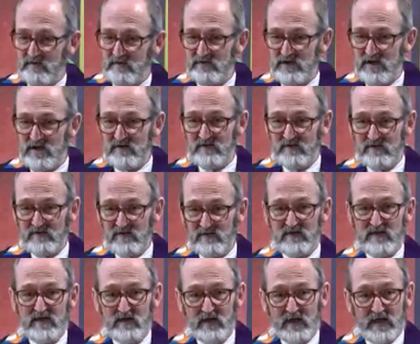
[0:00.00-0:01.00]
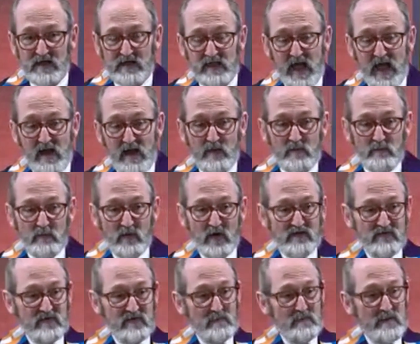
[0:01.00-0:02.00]
of Jesus' healing and how he
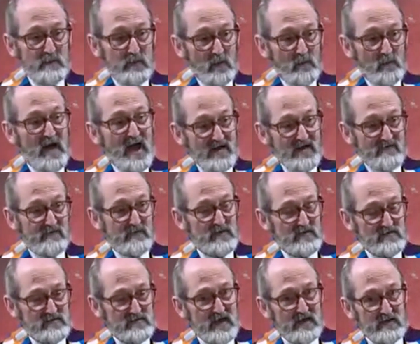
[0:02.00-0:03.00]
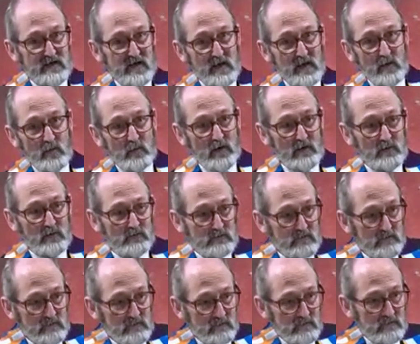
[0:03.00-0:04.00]
brought some people back from the dead. Well,
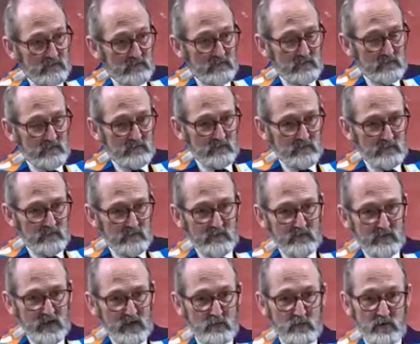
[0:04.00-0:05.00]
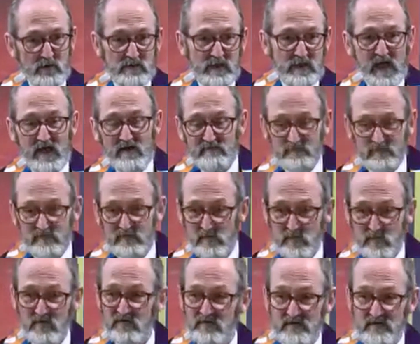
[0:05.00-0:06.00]
he wouldn't have to if the
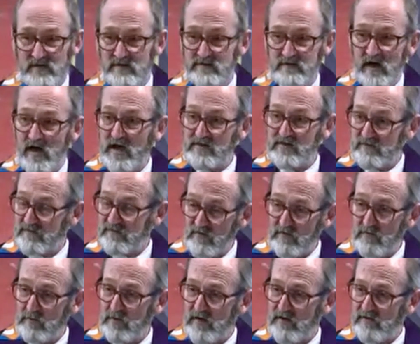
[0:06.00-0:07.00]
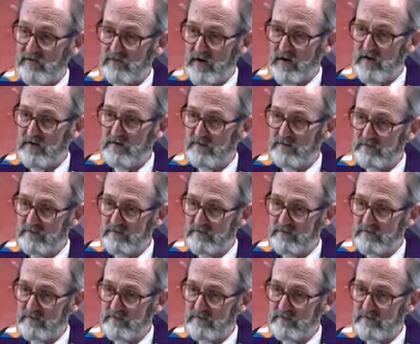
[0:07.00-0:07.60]
person didn't die in the first place, right?